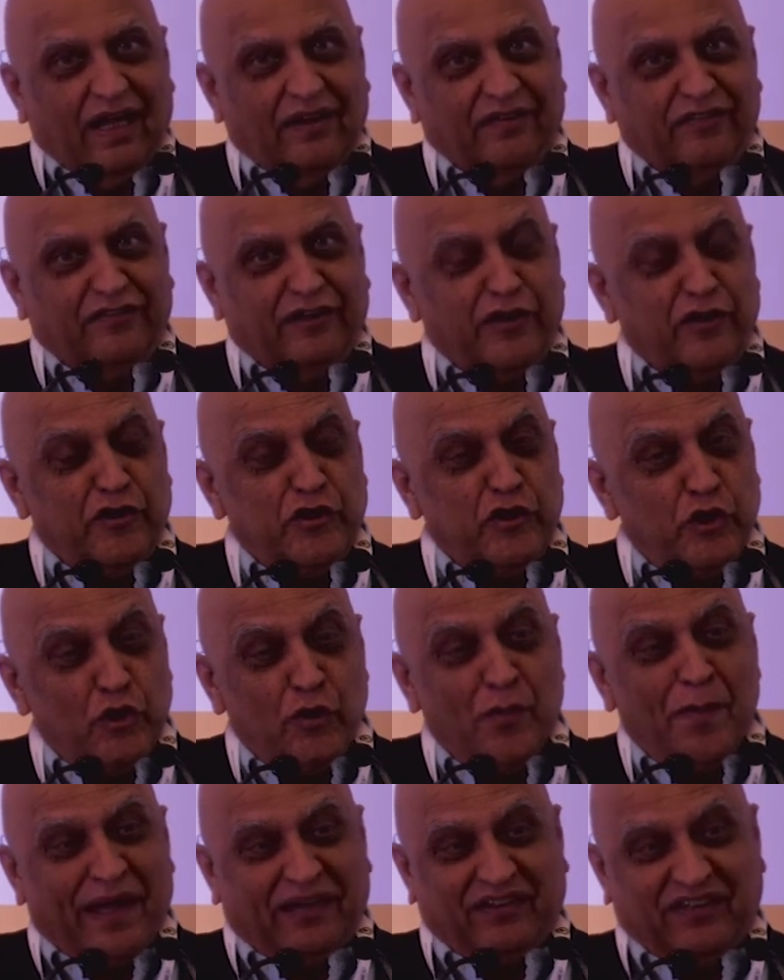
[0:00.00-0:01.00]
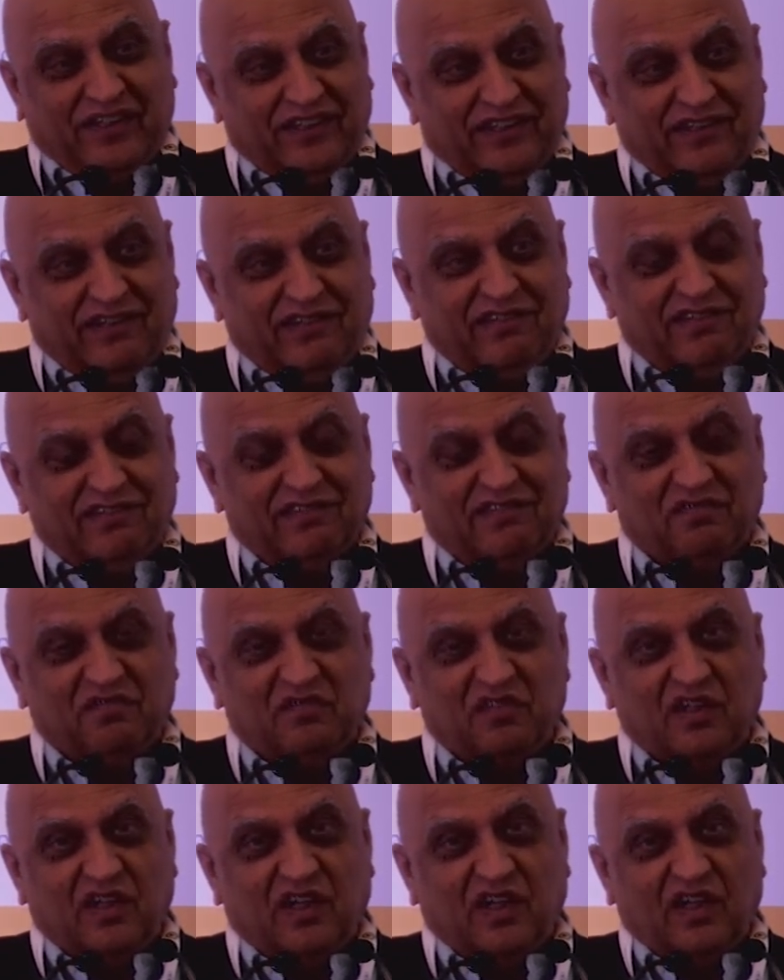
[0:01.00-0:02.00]
The new method
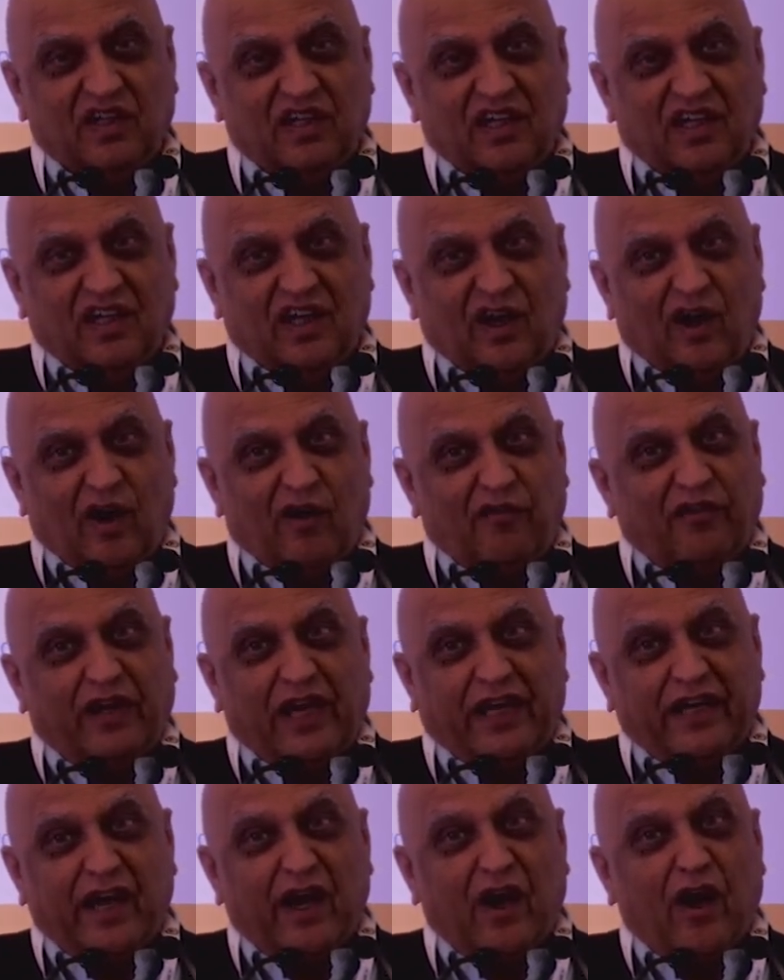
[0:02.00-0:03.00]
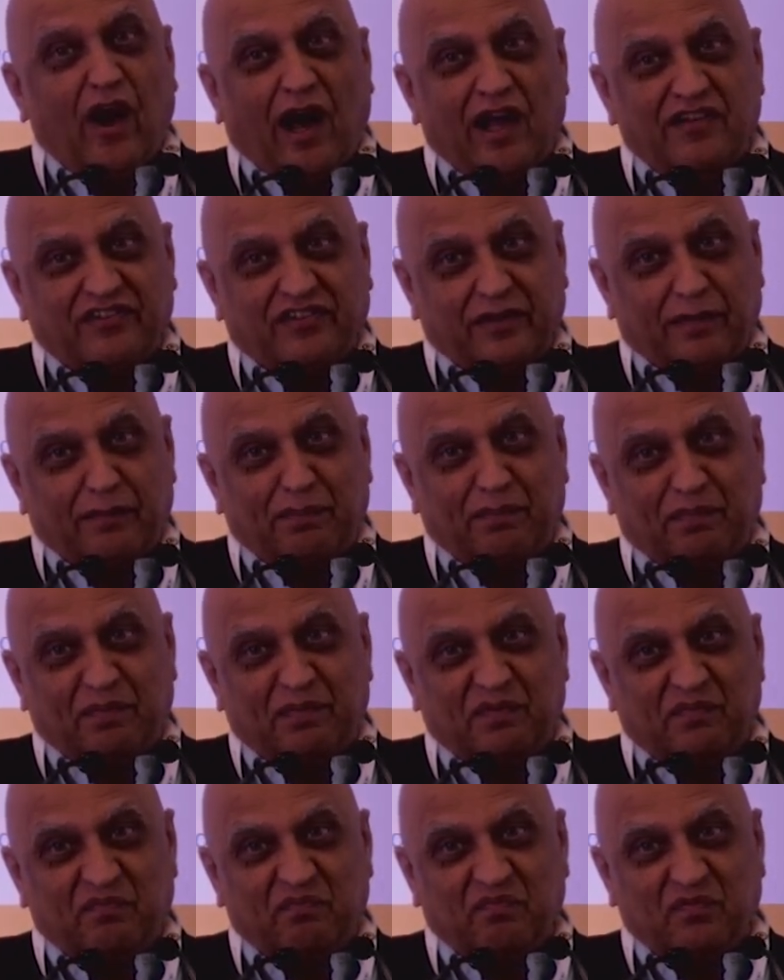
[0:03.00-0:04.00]
of getting gossip
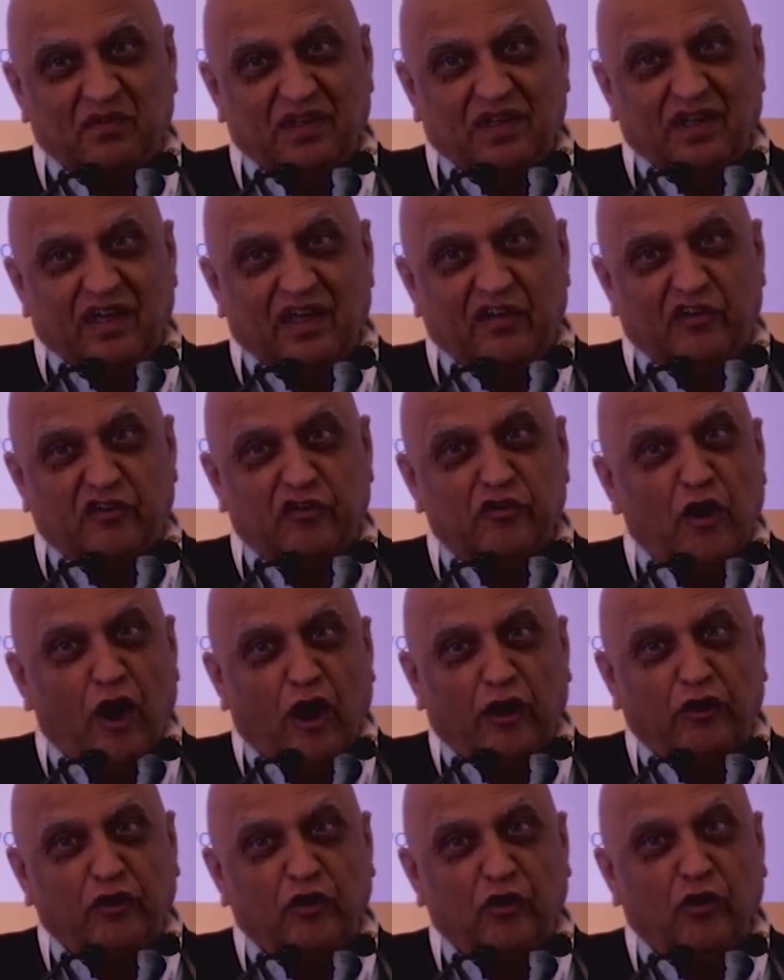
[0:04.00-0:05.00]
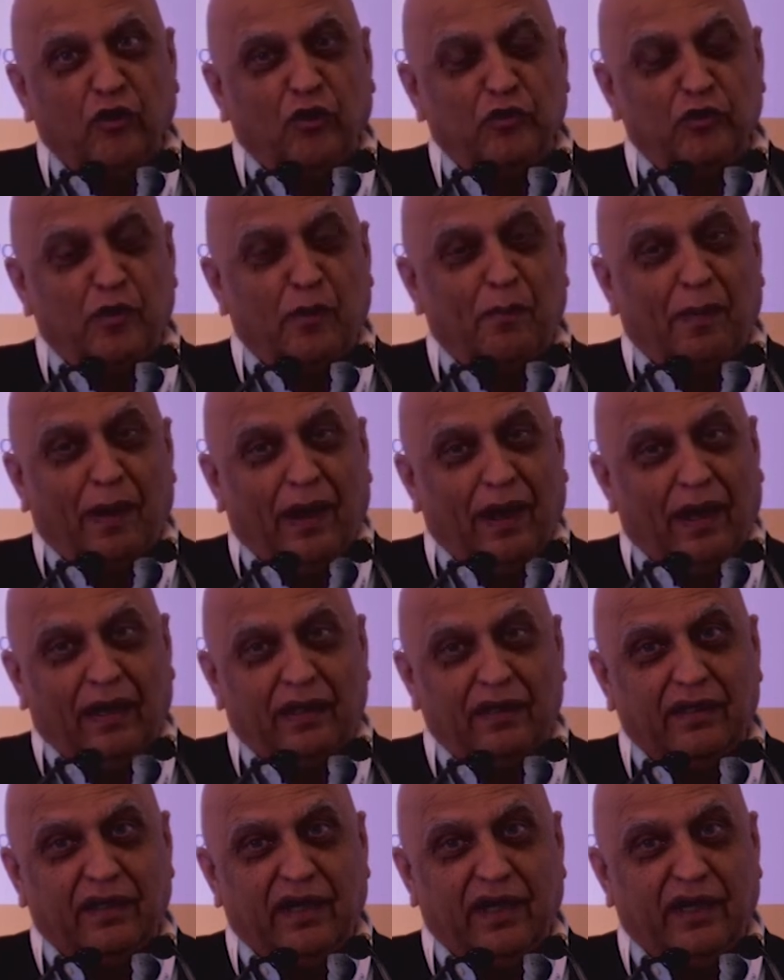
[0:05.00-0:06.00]
is not to go to a
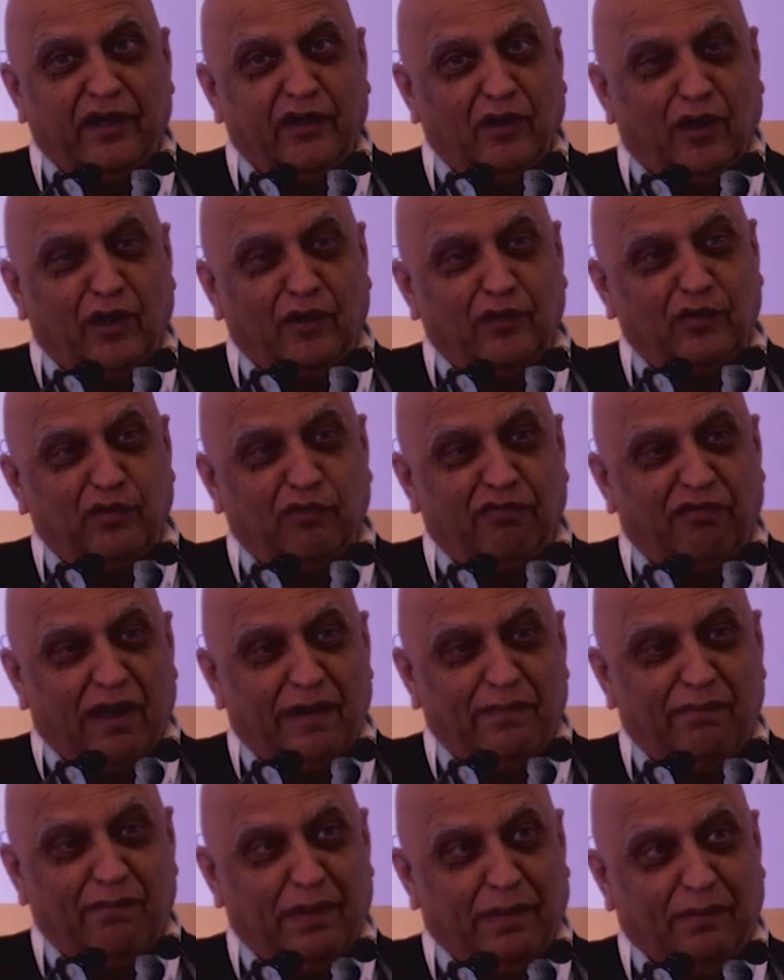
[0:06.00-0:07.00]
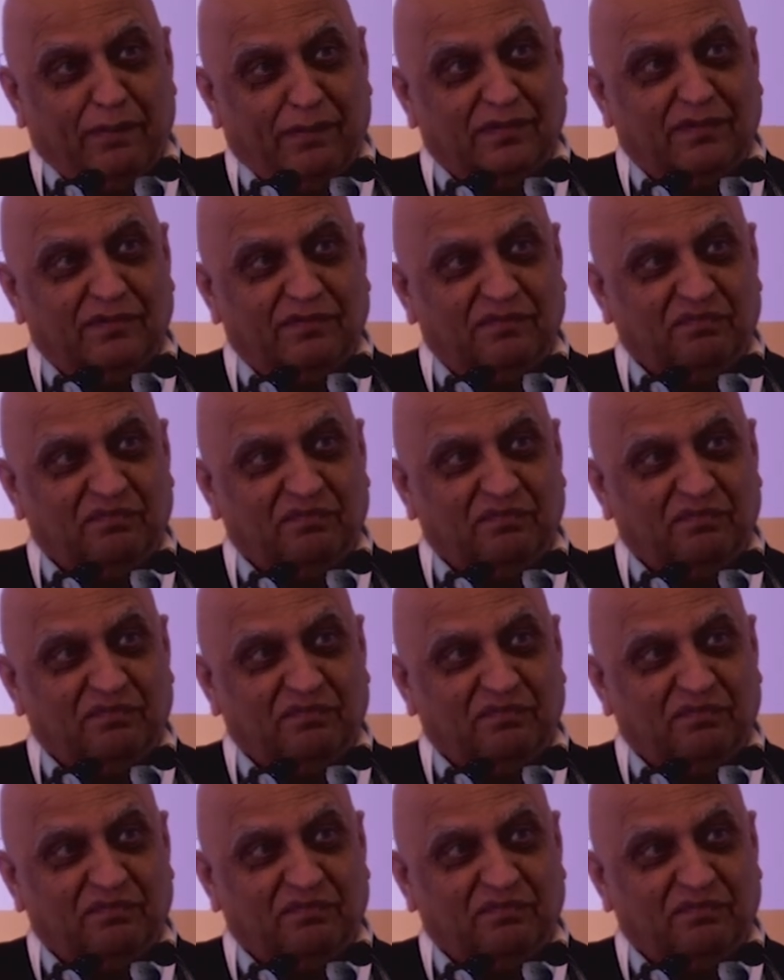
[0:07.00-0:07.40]
bar and talk to 5 people.